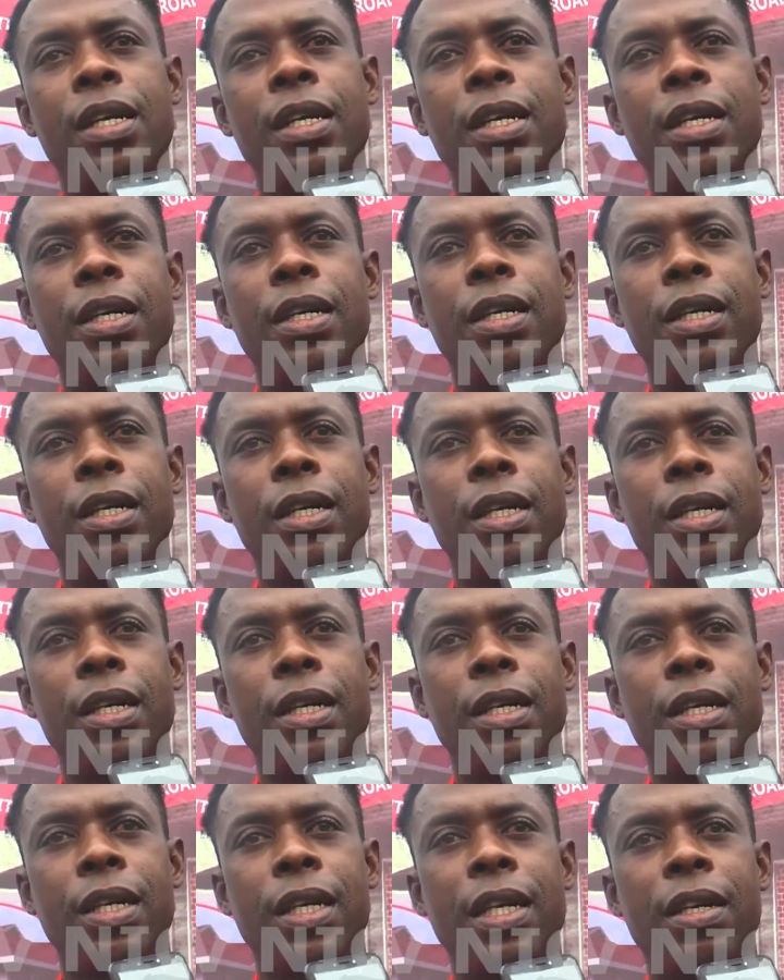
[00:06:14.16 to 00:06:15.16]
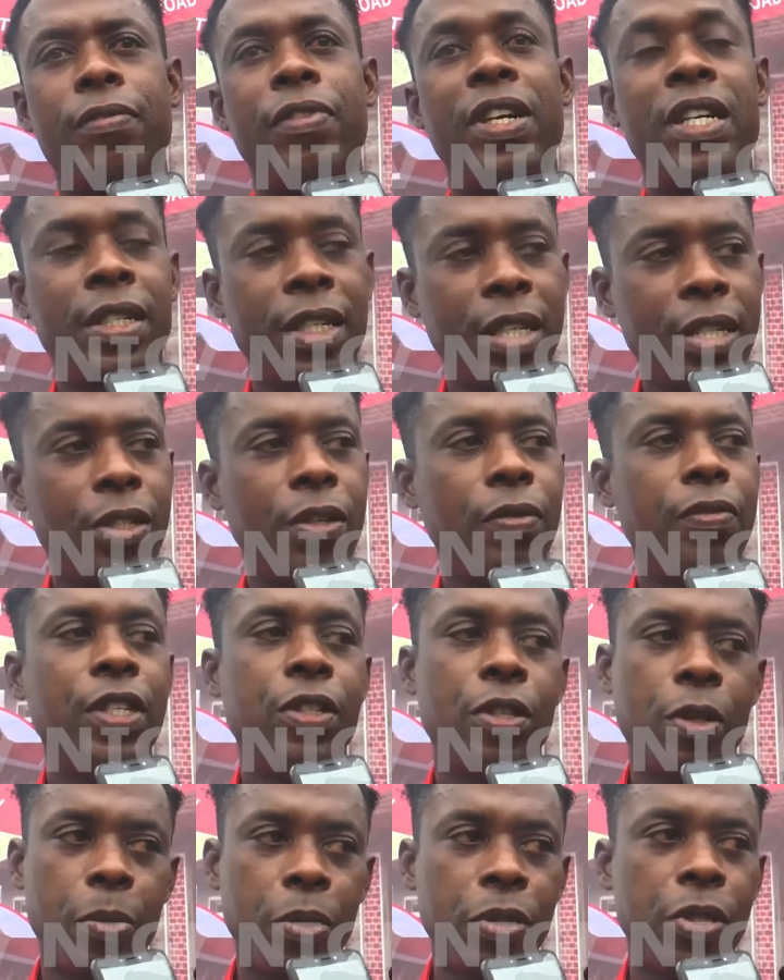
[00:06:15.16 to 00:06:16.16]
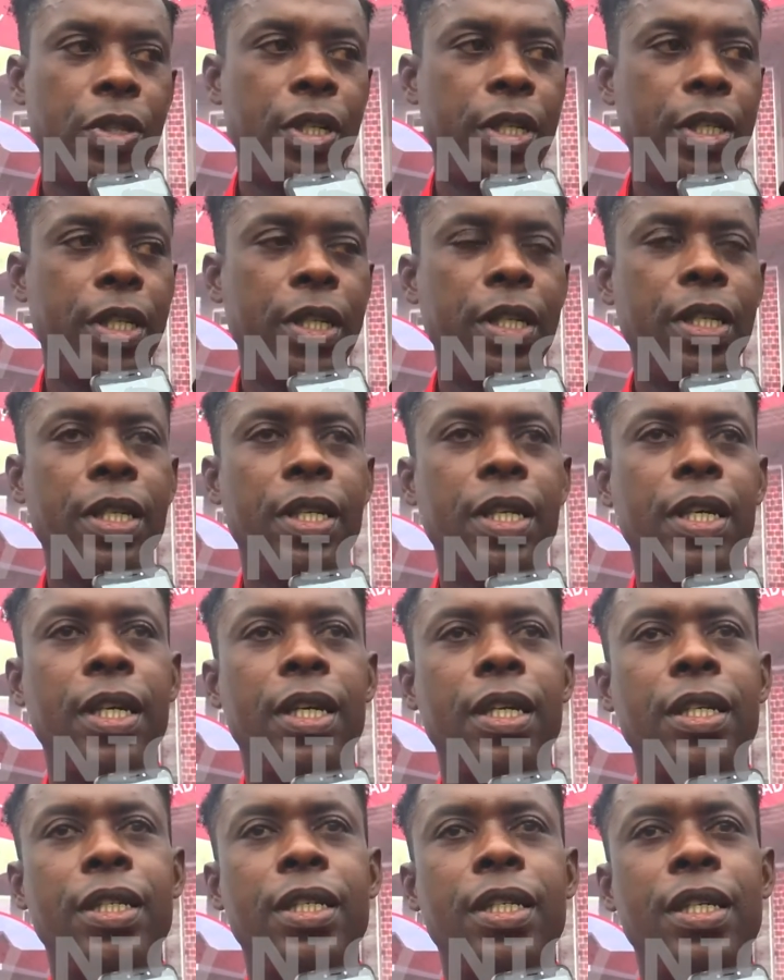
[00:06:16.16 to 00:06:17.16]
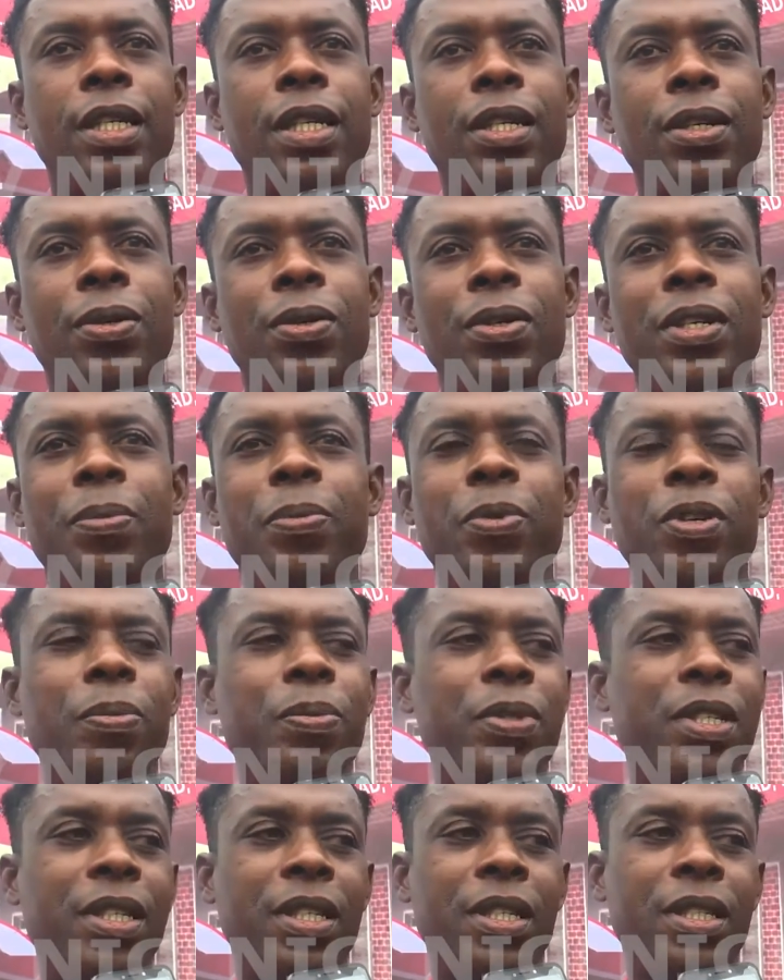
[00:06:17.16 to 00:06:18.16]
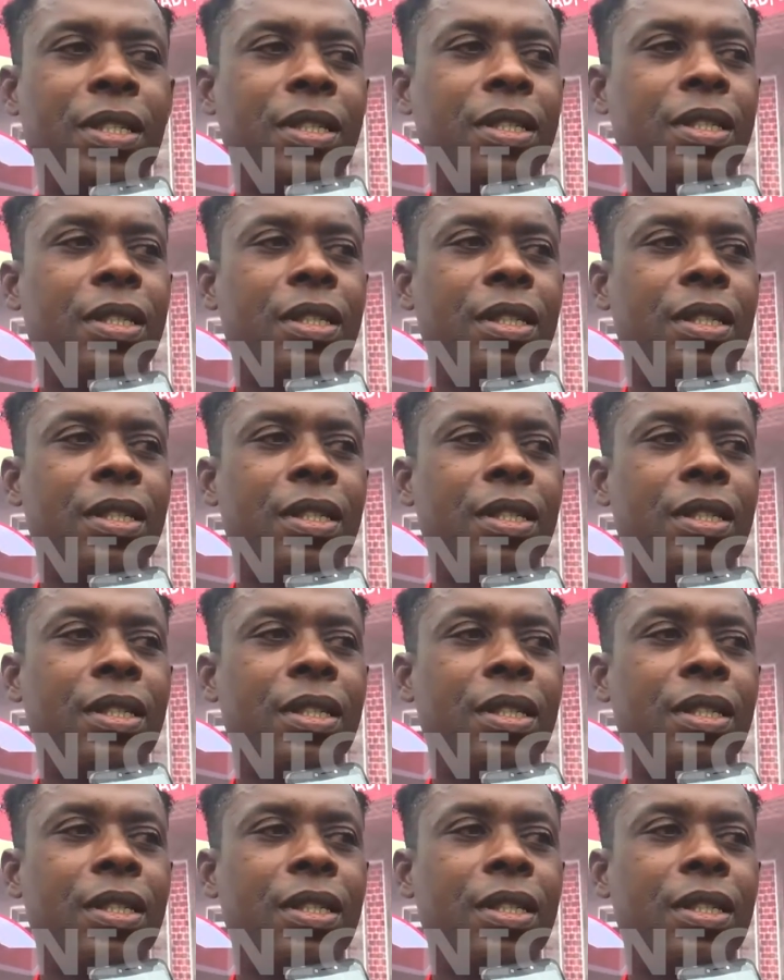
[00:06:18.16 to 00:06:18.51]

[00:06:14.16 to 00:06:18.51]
advantage of this opportunity and own a property.